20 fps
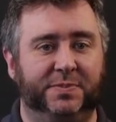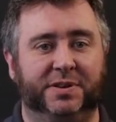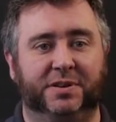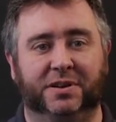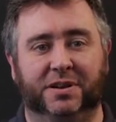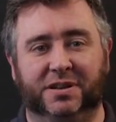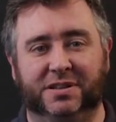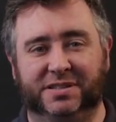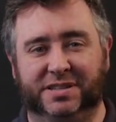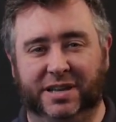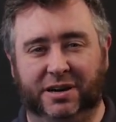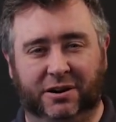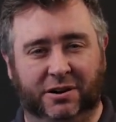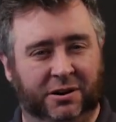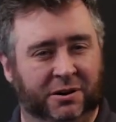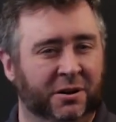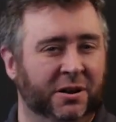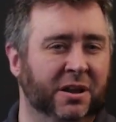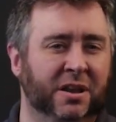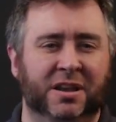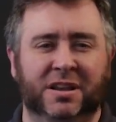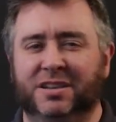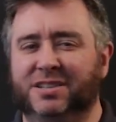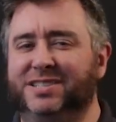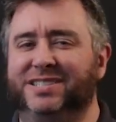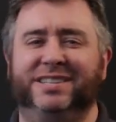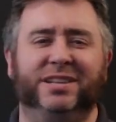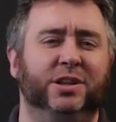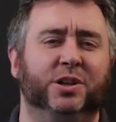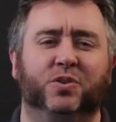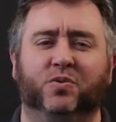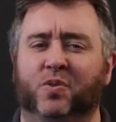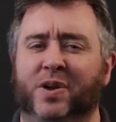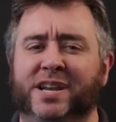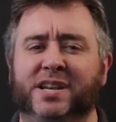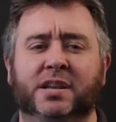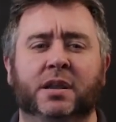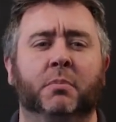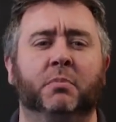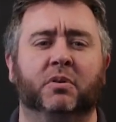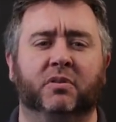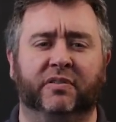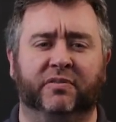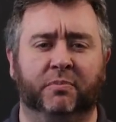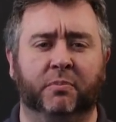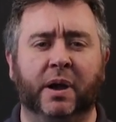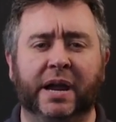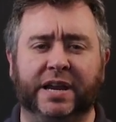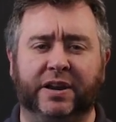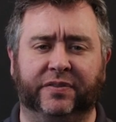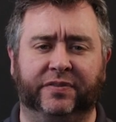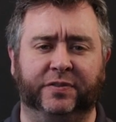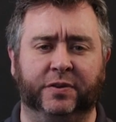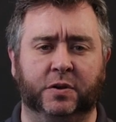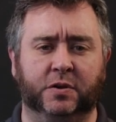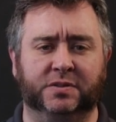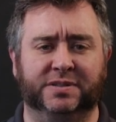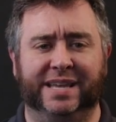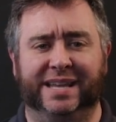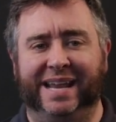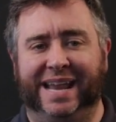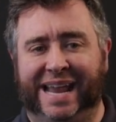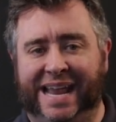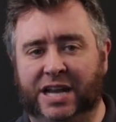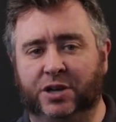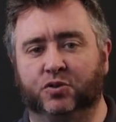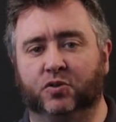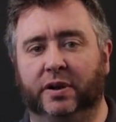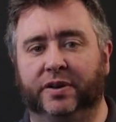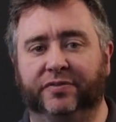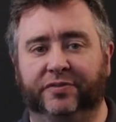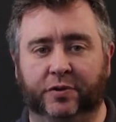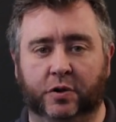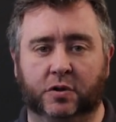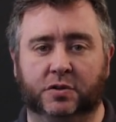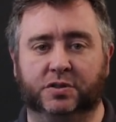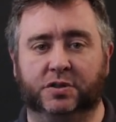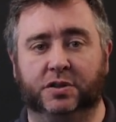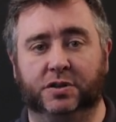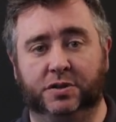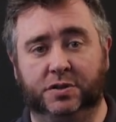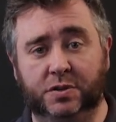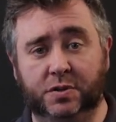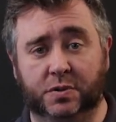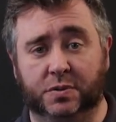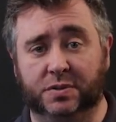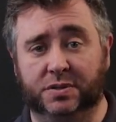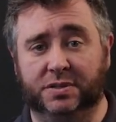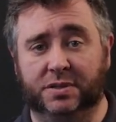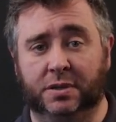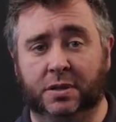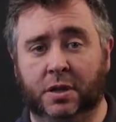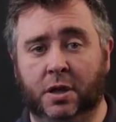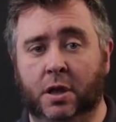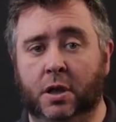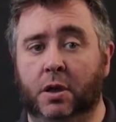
because there are still a great number of microphones that Android phones could use,